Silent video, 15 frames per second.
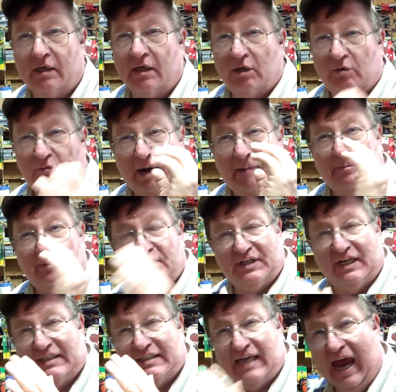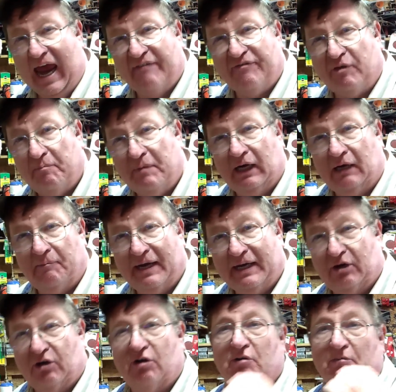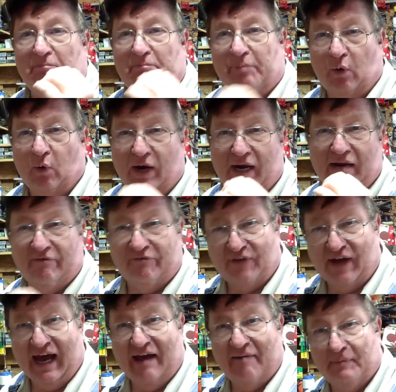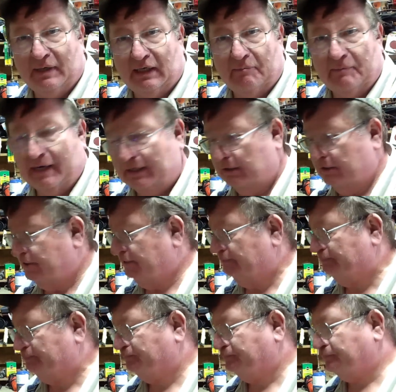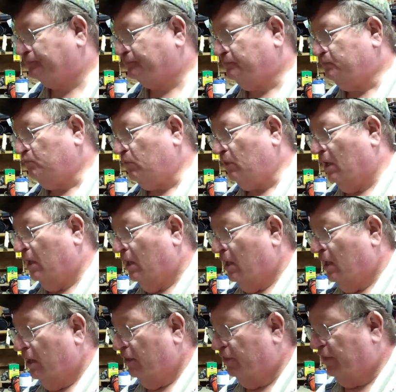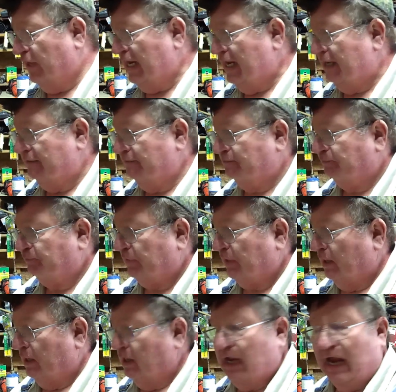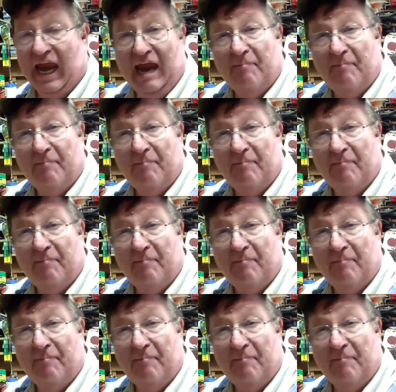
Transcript: represents half a millimeter, point five millimeters. Then, in